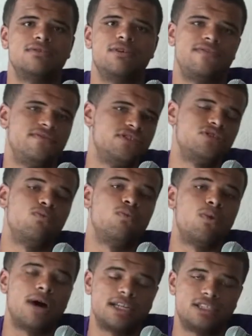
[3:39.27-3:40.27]
or if you just
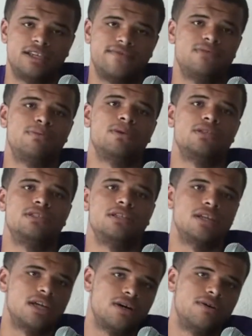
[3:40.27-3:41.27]
watch enough sports to
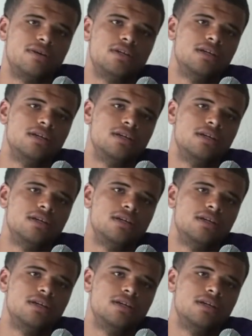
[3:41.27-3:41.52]
know.